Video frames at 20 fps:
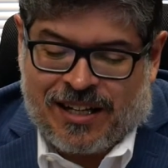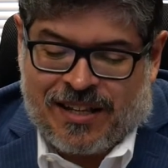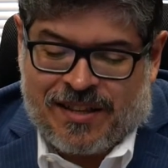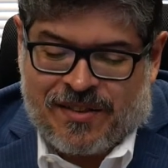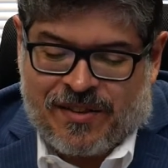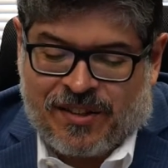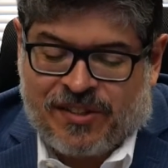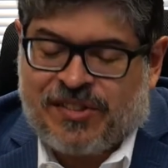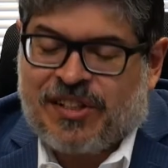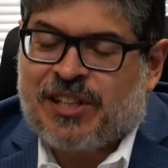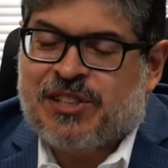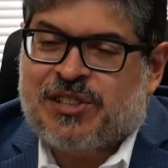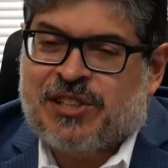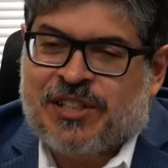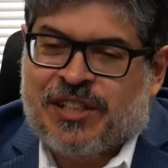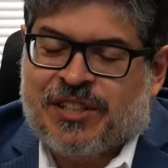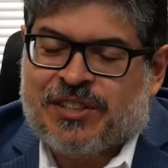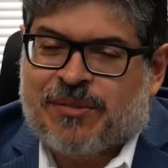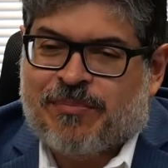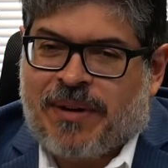This
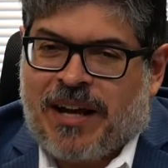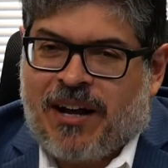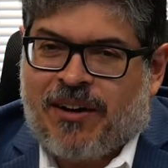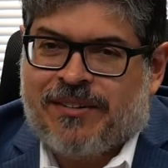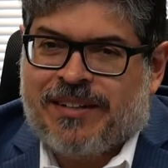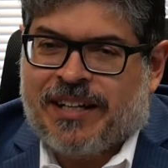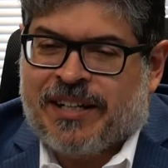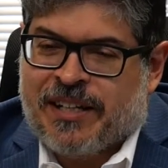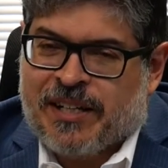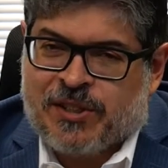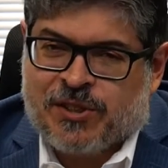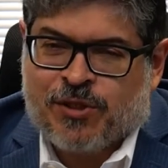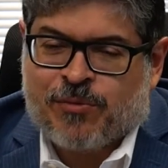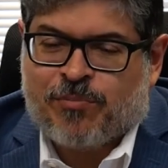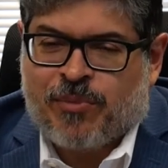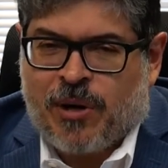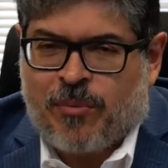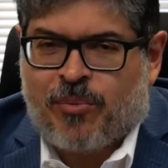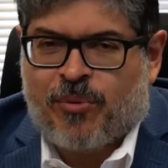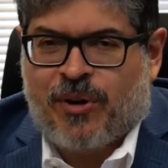section is about initial
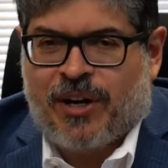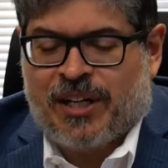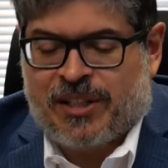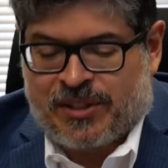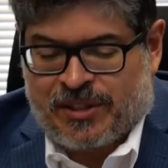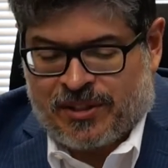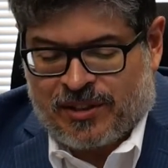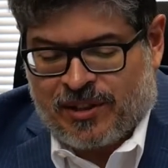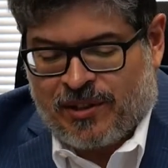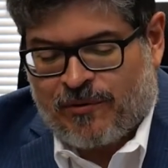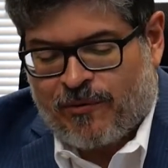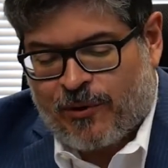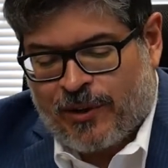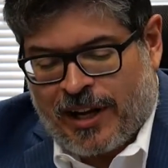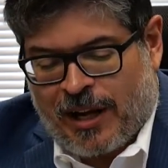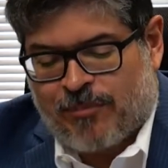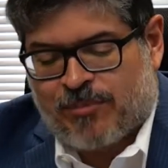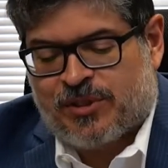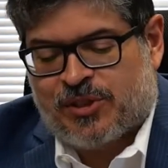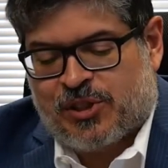preparation for
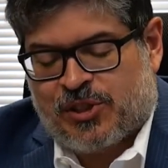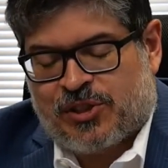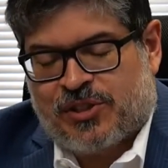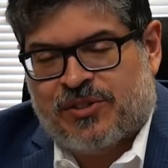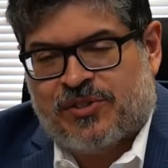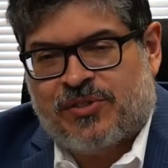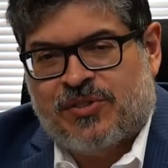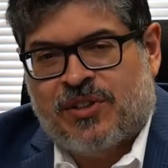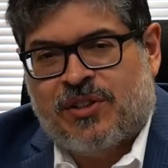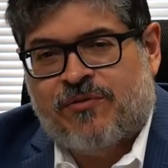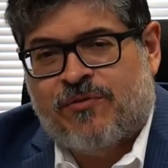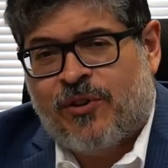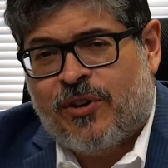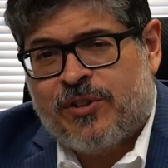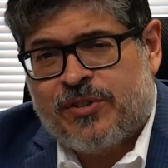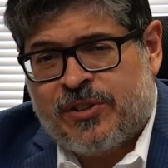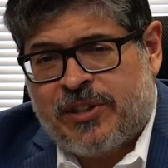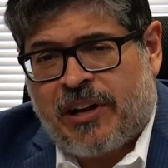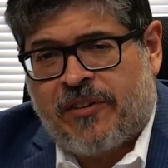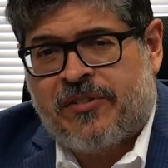depositions.
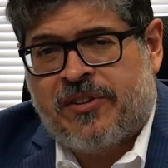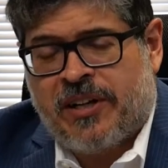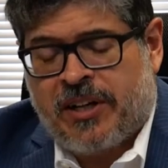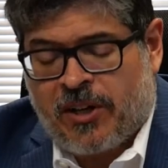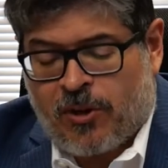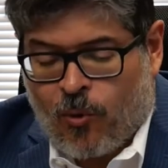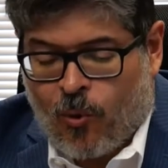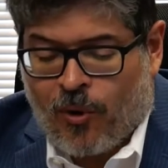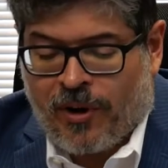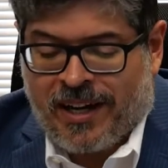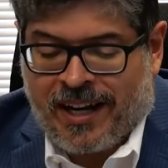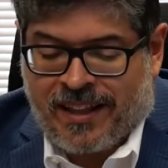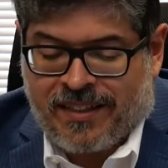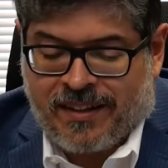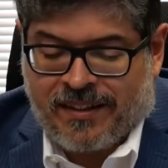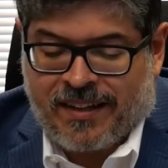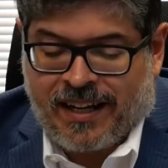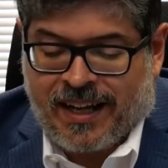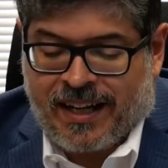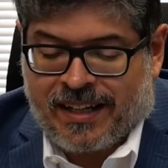First, you have to coordinate the
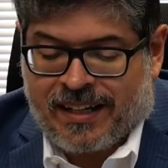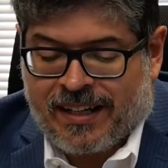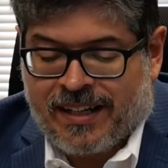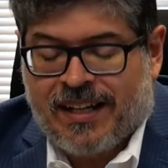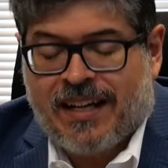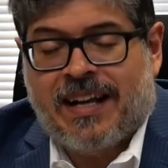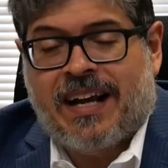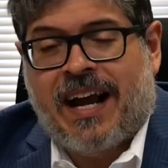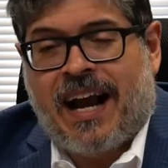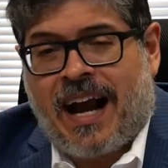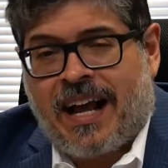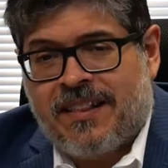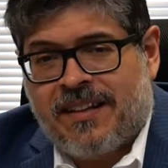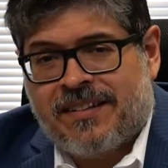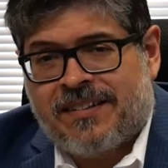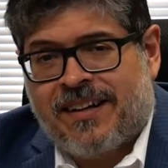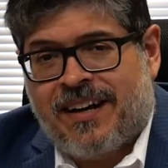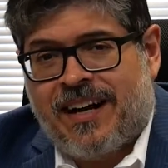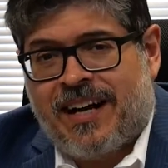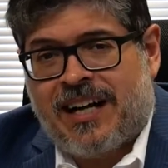date and the
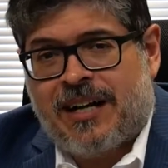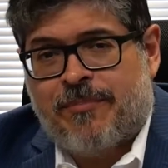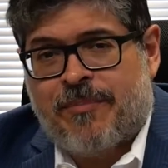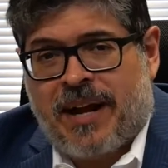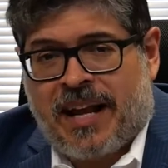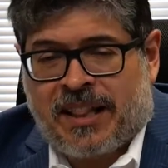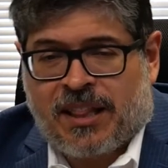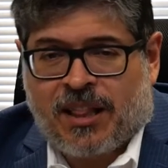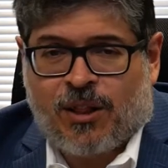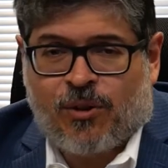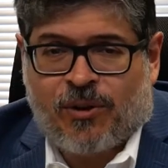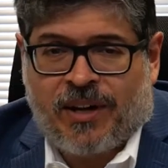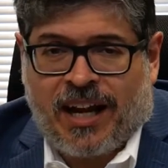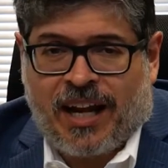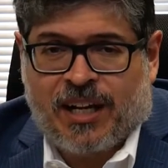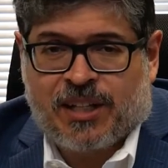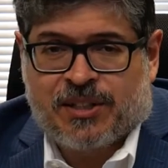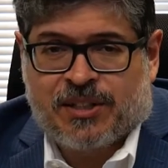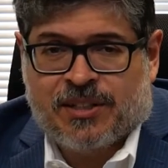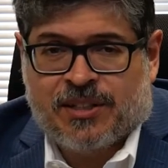time and the
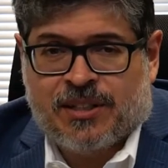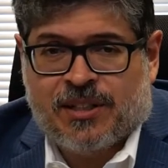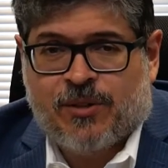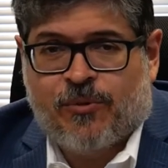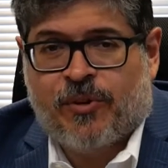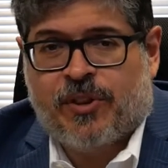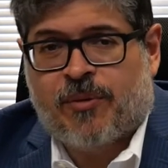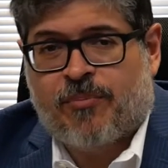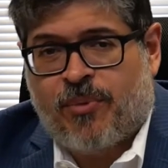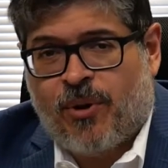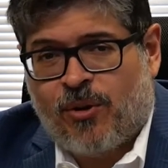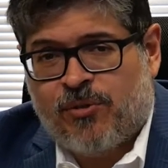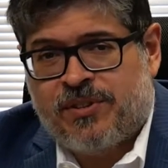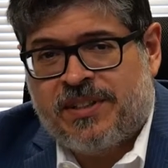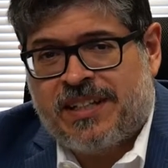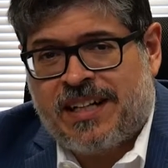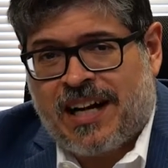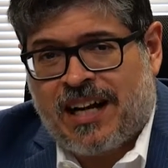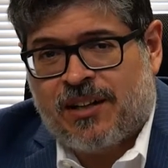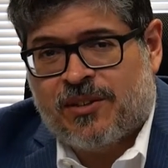location with
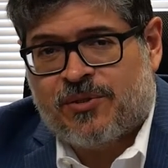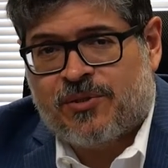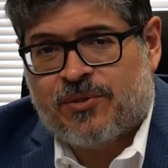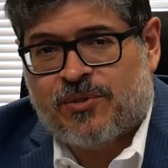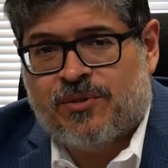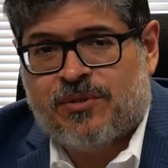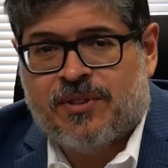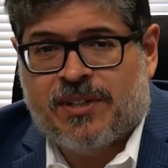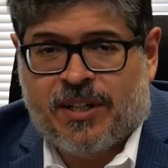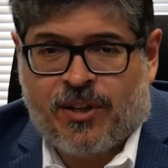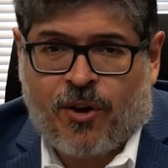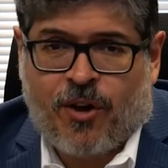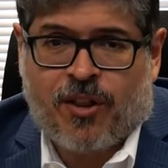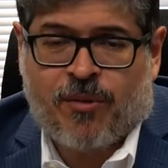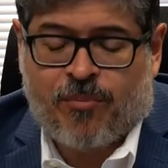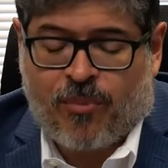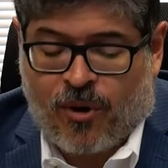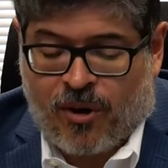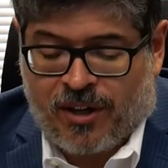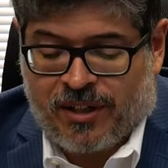opposing counsel and all
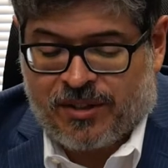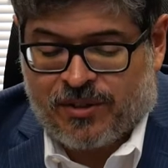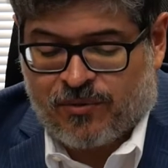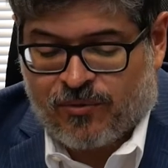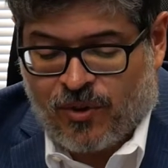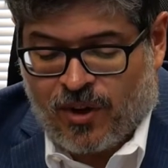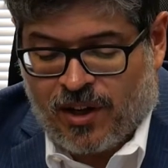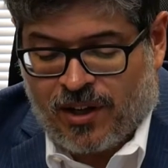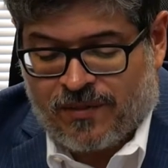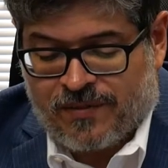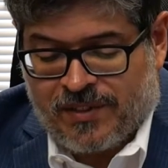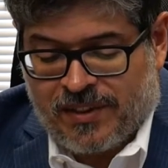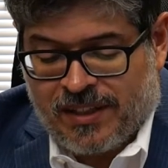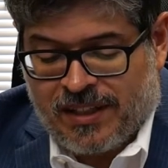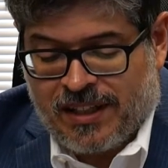the parties involved.